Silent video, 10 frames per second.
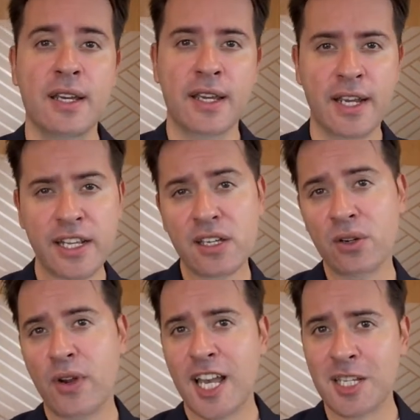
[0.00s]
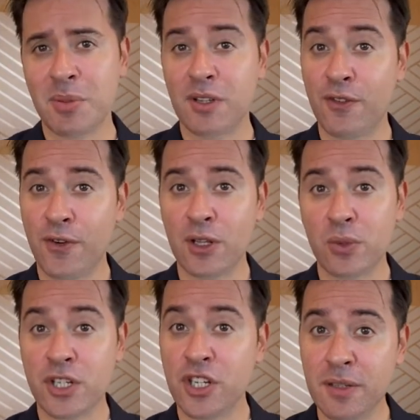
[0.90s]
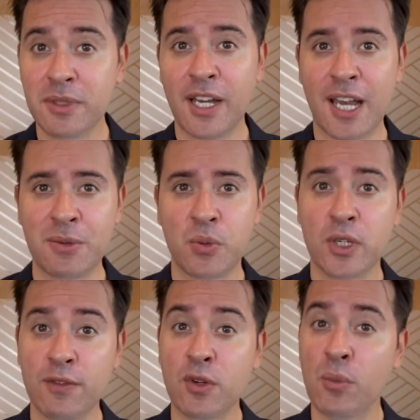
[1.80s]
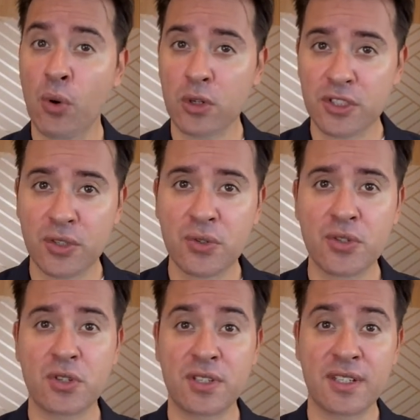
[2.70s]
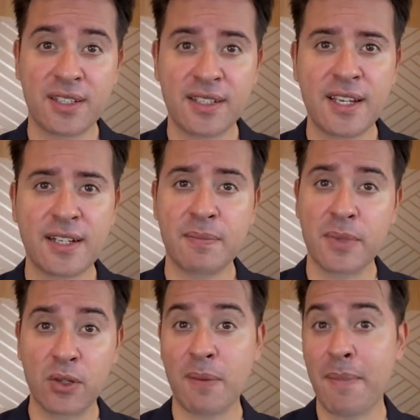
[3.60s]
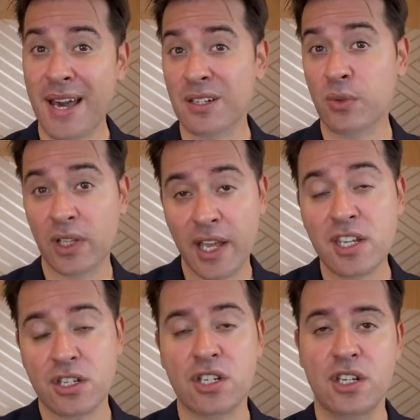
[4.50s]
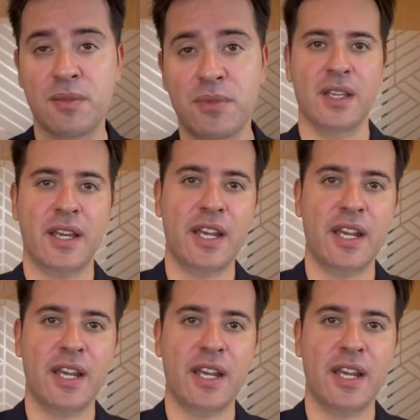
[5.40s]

getting a grasp on the followership types will give you more tools to succeed in building better relationships.